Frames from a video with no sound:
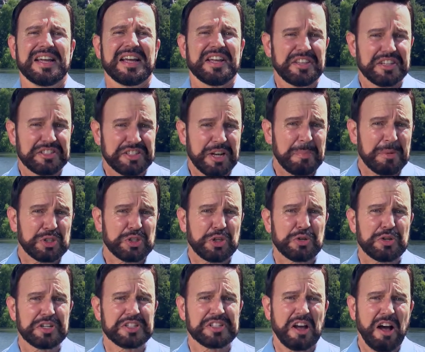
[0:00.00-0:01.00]
The
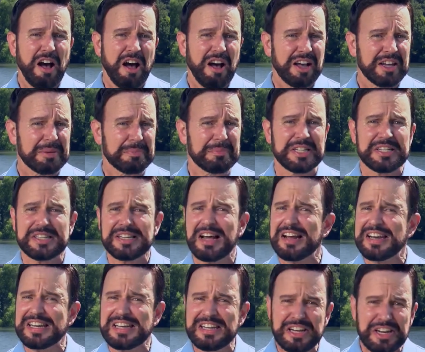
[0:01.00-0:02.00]
temperature is hot, but
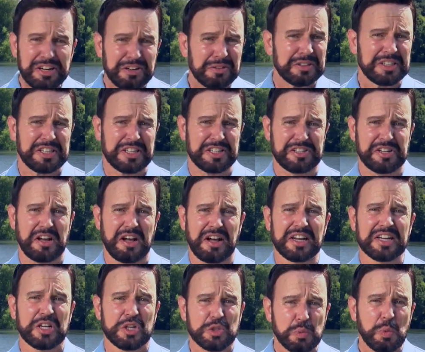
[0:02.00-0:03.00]
not nearly as
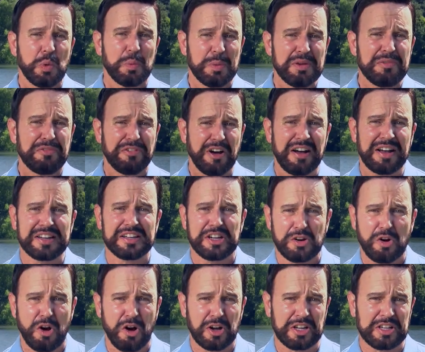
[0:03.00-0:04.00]
hot as what we find
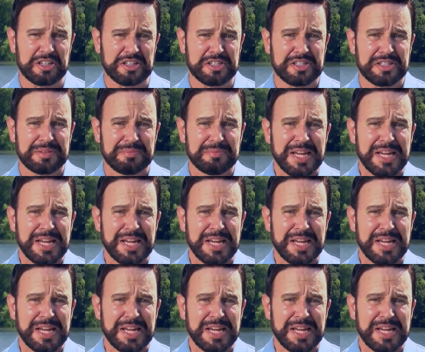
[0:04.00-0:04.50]
in August.